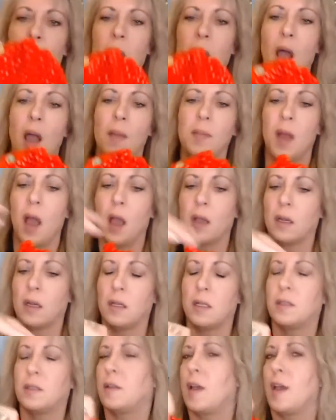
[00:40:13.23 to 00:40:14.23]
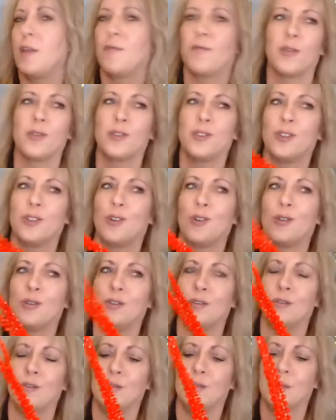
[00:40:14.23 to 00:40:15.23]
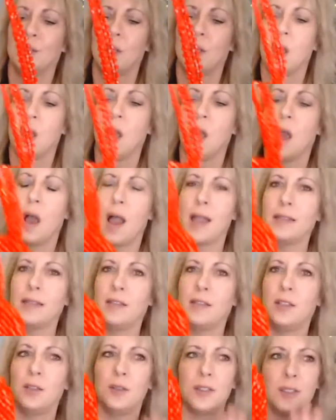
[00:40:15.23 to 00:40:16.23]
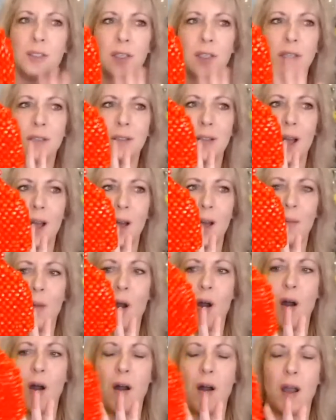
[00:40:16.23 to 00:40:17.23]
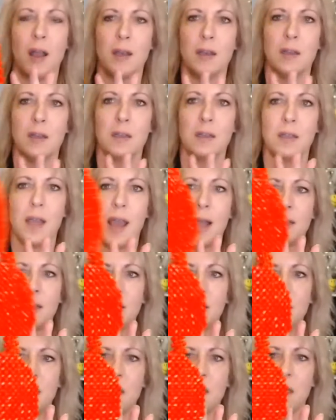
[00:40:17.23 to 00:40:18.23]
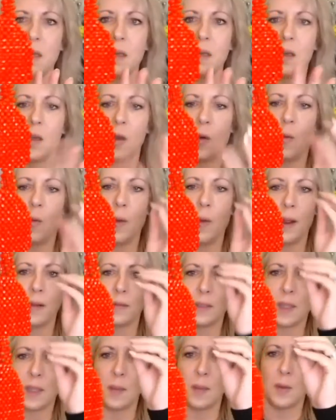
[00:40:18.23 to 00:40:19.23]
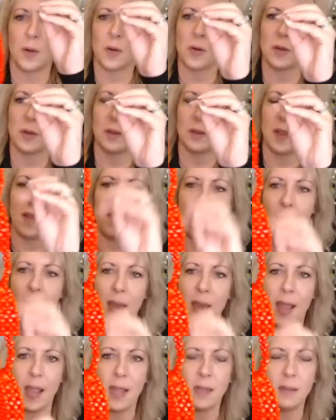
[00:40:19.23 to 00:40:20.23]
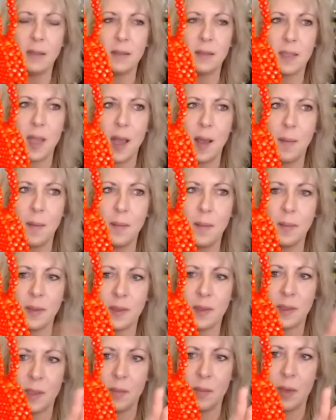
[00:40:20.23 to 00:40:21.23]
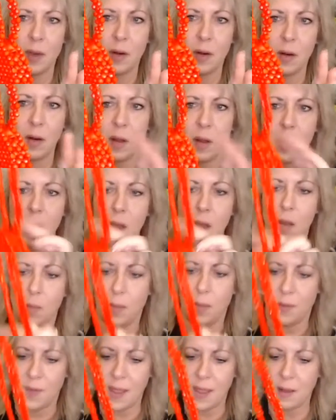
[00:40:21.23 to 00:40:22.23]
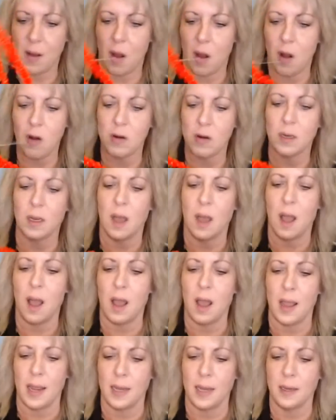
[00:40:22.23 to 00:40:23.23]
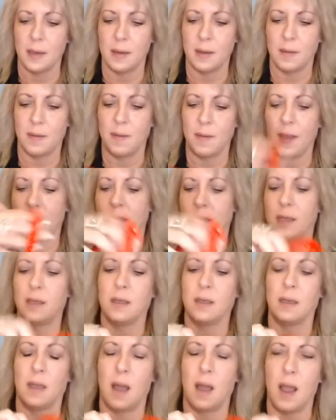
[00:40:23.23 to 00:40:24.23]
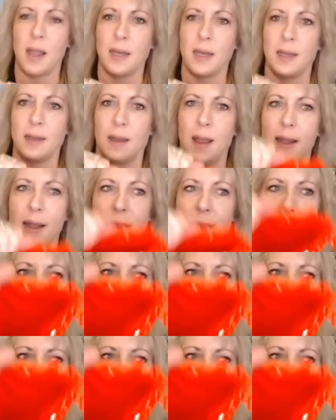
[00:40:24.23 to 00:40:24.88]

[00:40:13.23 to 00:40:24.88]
but I'm not going to say for certain. I do see some on Etsy where some girls have made some similar, but they aren't lined. They didn't line it like